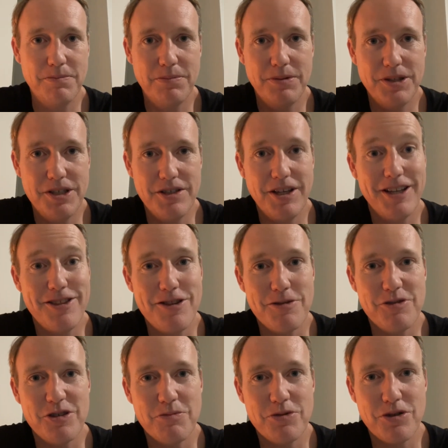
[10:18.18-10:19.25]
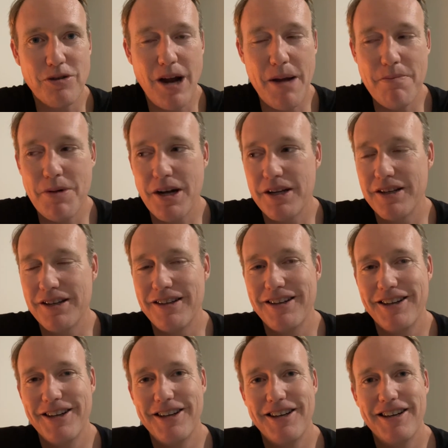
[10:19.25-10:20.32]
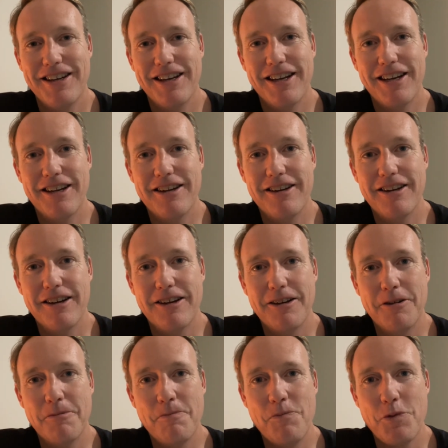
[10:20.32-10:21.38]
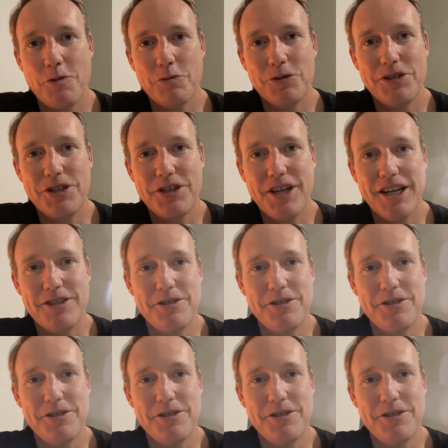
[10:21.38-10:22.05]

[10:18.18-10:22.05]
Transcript: please hit the subscribe button, and we'll see you guys